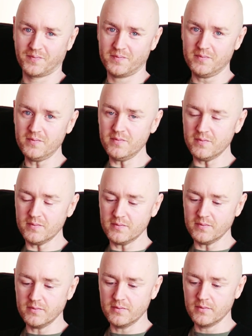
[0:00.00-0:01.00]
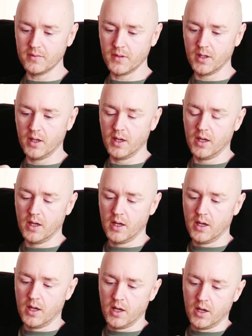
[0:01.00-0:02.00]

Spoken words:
Nobody speaks.